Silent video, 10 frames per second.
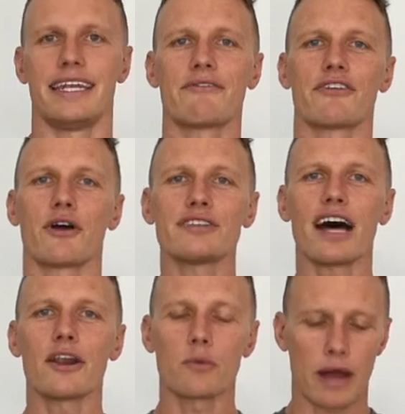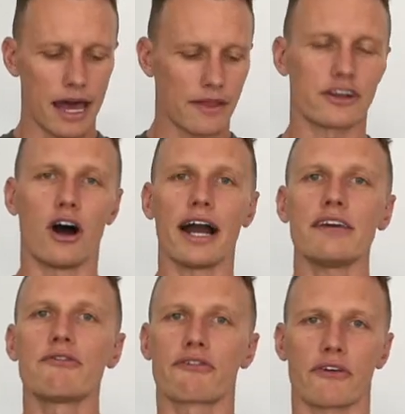Now for those that aren't aware, the
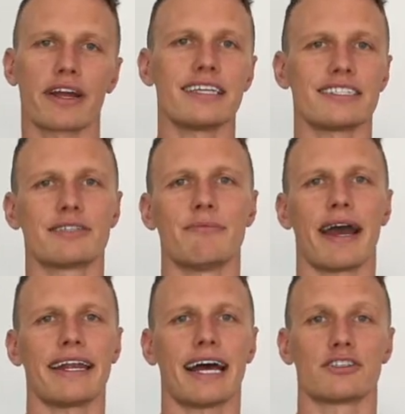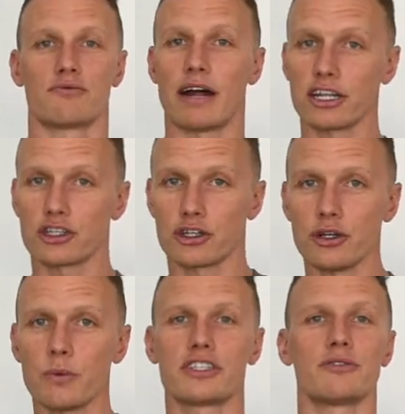Nike Freeze is made as a running
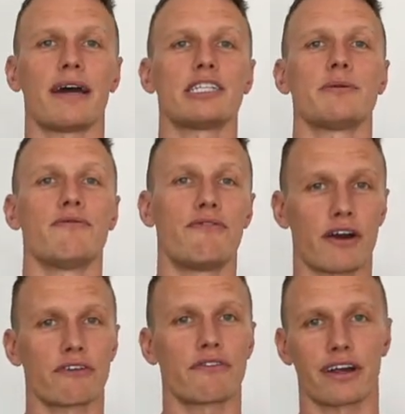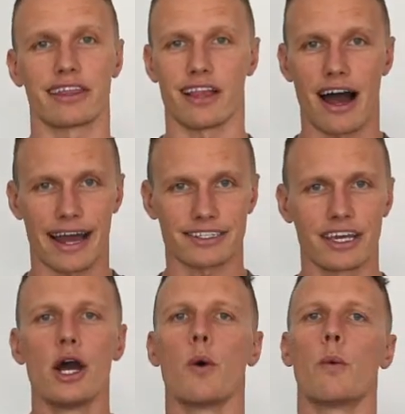shoe, which is made to be very, very light.